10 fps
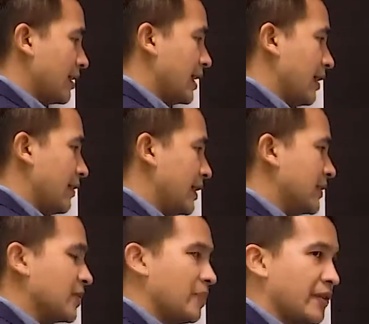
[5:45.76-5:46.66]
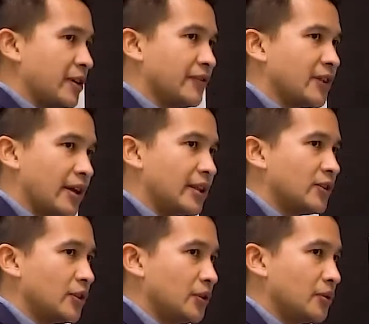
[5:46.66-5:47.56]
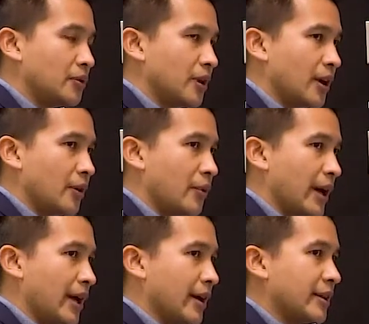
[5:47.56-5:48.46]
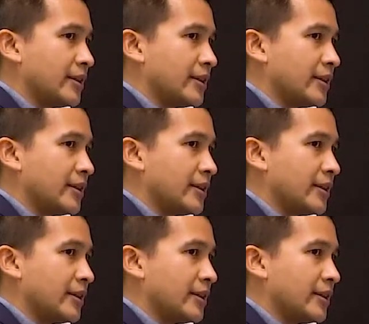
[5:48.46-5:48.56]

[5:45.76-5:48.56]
Now, in the spirit of DALI two, where